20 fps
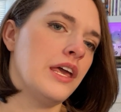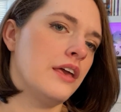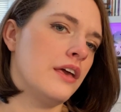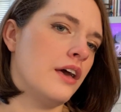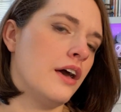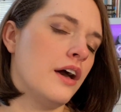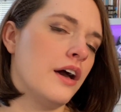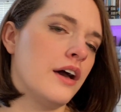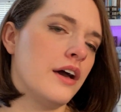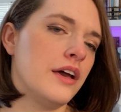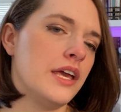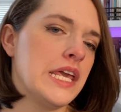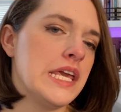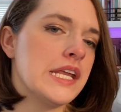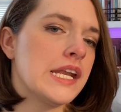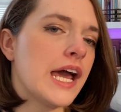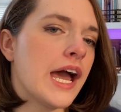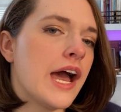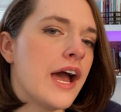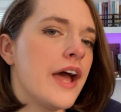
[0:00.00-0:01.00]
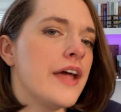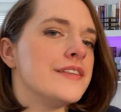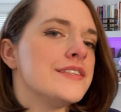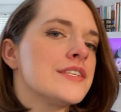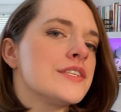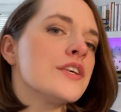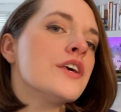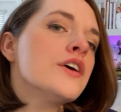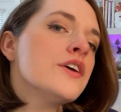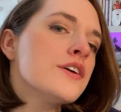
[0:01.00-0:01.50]
It
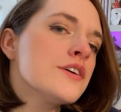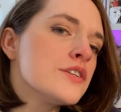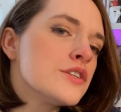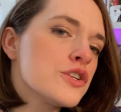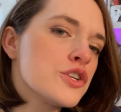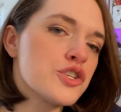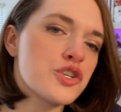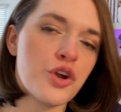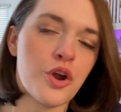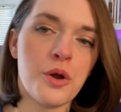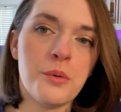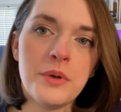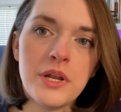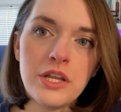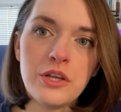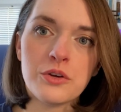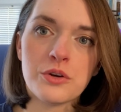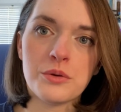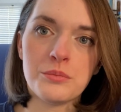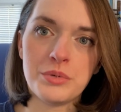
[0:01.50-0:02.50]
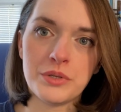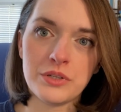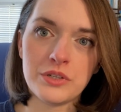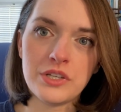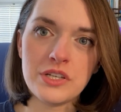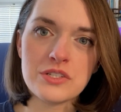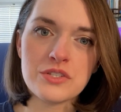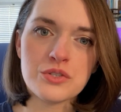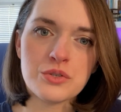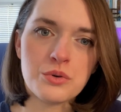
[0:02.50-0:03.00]
adds determining your
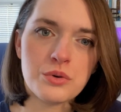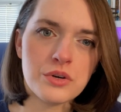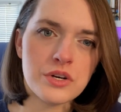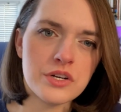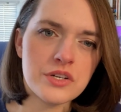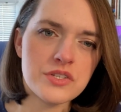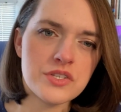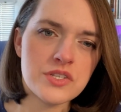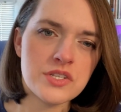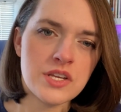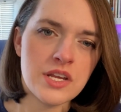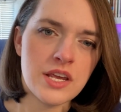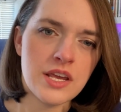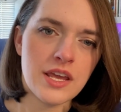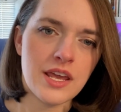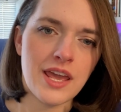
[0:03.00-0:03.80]
ability scores